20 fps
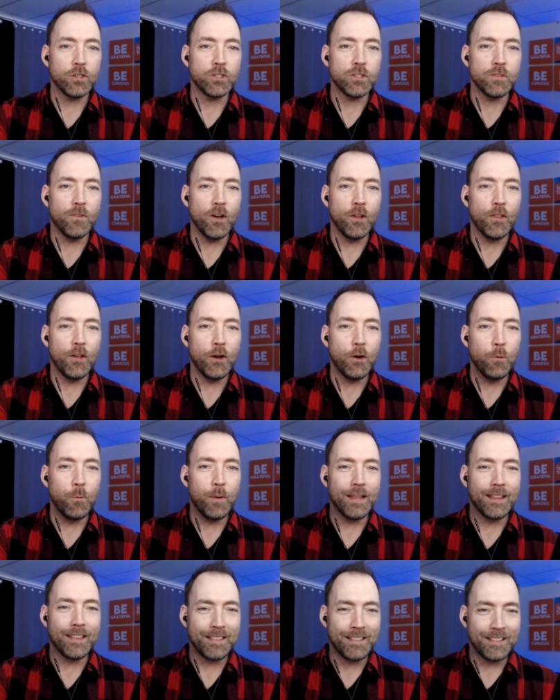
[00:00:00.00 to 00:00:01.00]
of all, though,
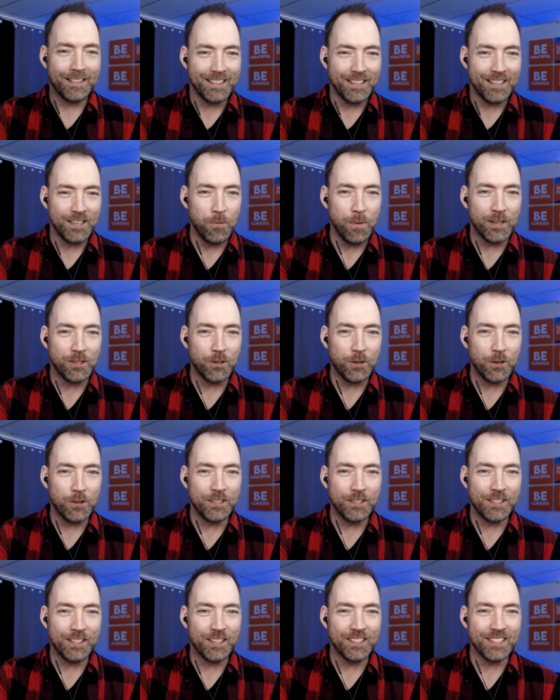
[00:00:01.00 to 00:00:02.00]
with you
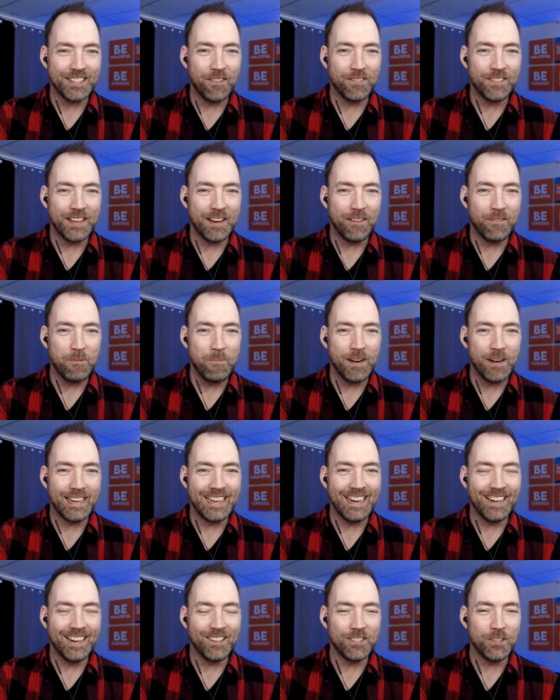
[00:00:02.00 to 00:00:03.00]
introducing yourself to everybody
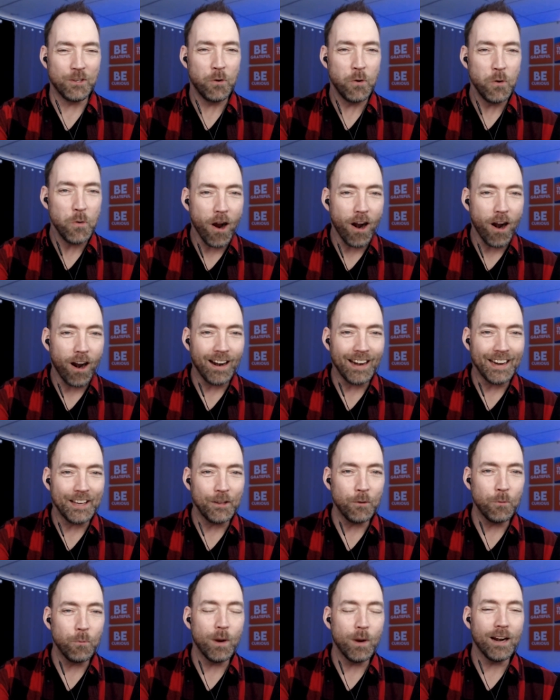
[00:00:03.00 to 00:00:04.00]
here. So who are you?
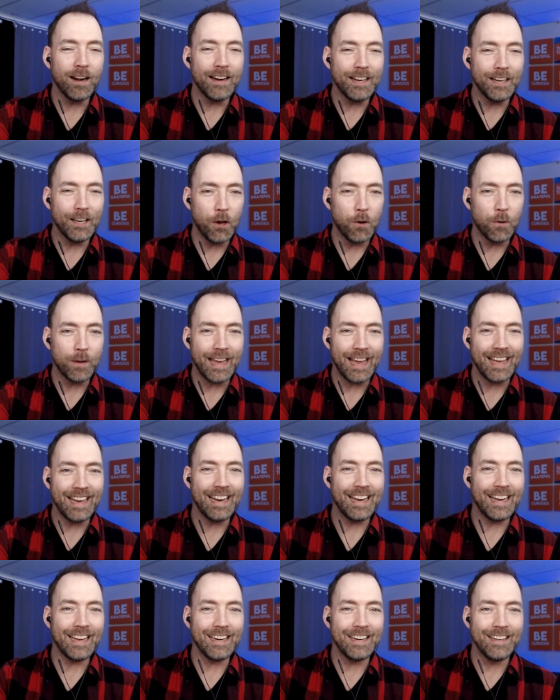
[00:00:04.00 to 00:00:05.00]
Where are you
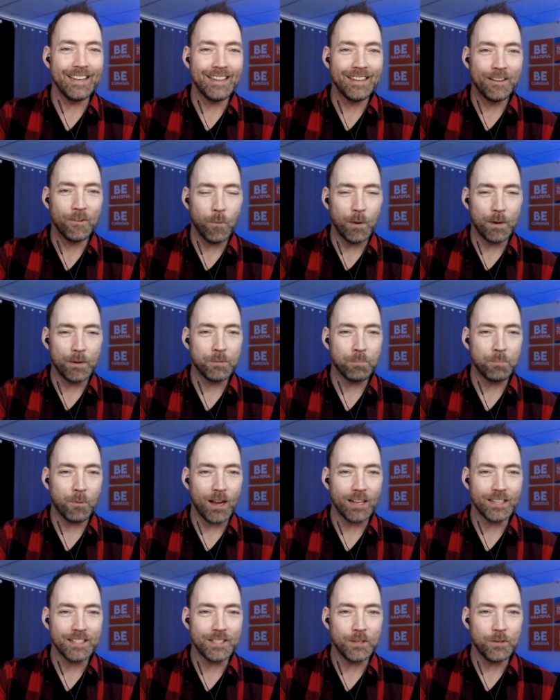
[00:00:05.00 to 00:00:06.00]
located? What's
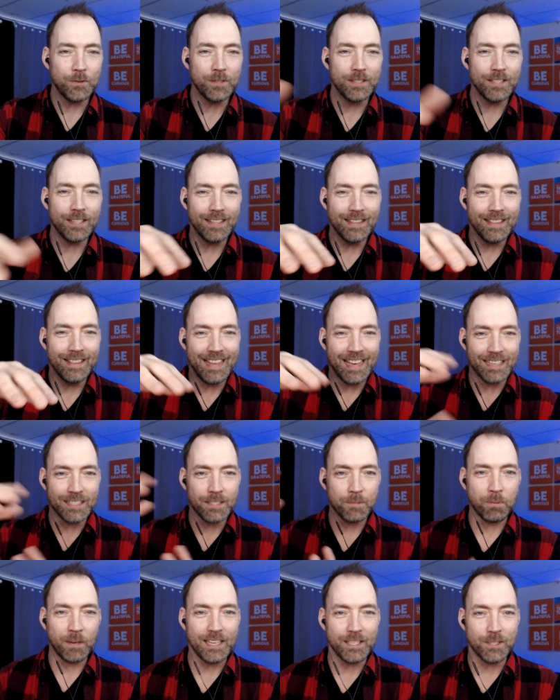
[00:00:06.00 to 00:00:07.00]
brought you to this
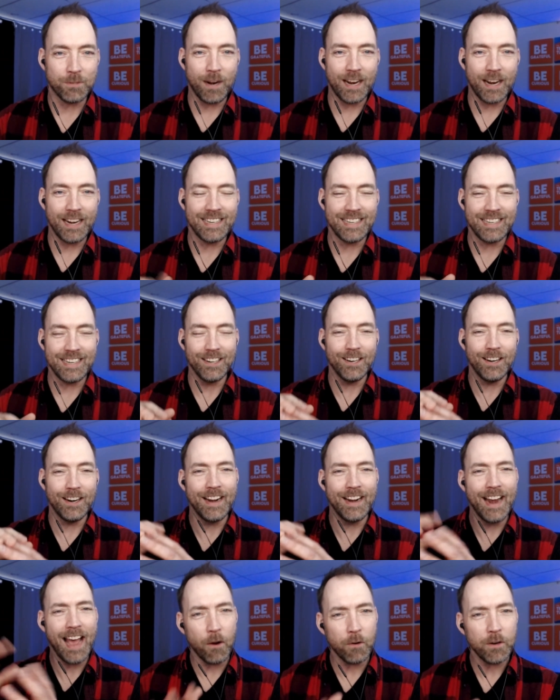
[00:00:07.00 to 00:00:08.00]
place right here? And
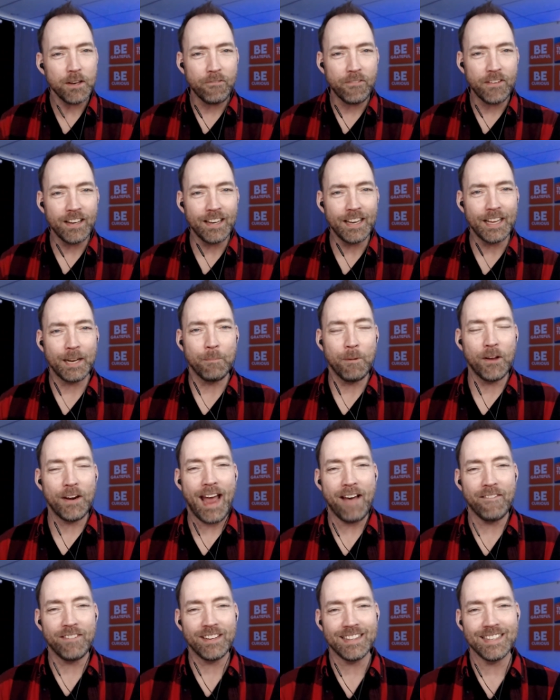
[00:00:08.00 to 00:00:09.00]
how are you feeling about
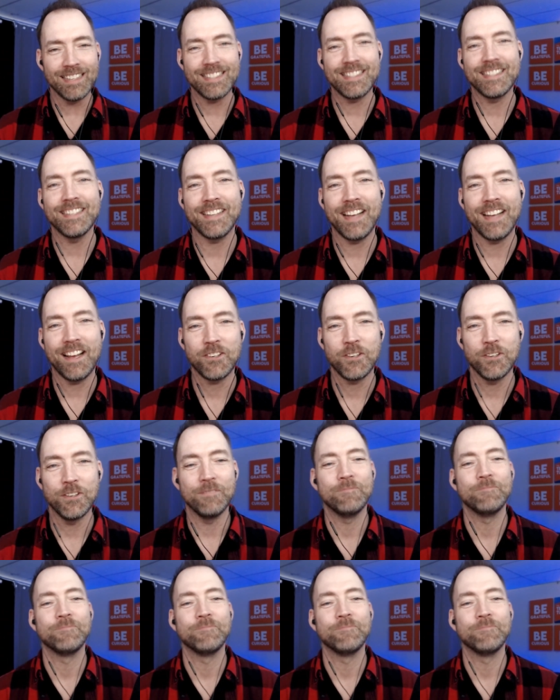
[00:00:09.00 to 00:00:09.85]
having this discussion?